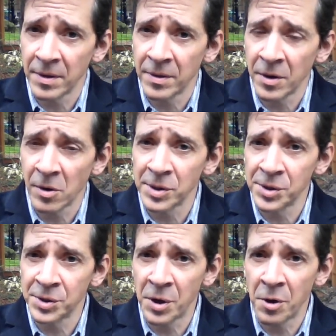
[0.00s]
there are
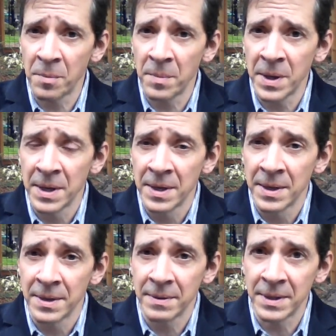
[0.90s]
some
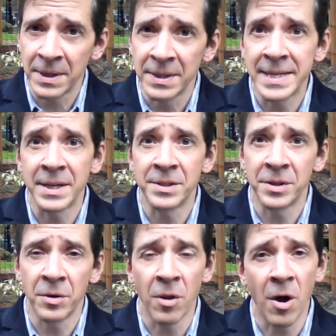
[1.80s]

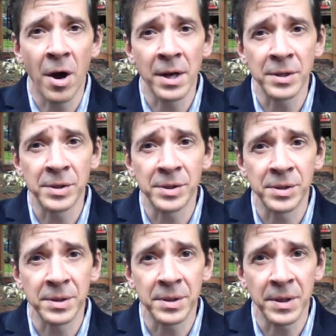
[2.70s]
indented
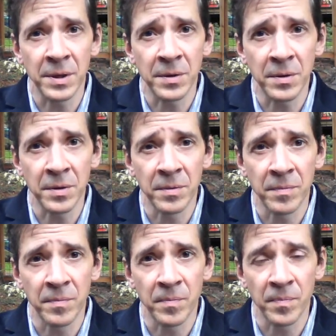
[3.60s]
lines in
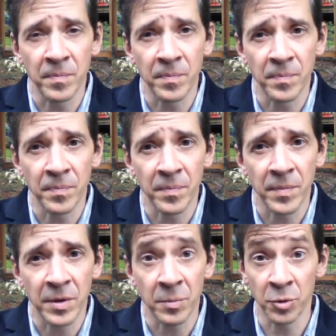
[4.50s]

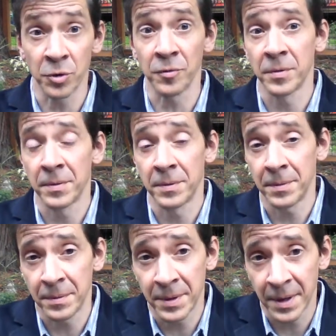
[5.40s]
the proof.
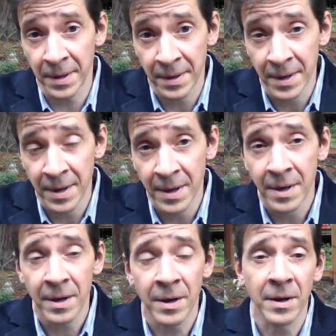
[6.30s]
Okay,
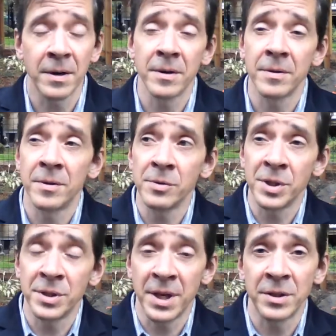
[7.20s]
those
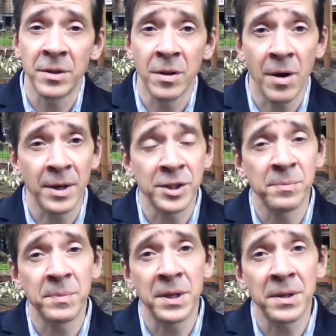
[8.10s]
indented
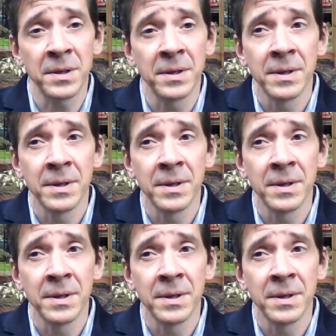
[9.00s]
lines mean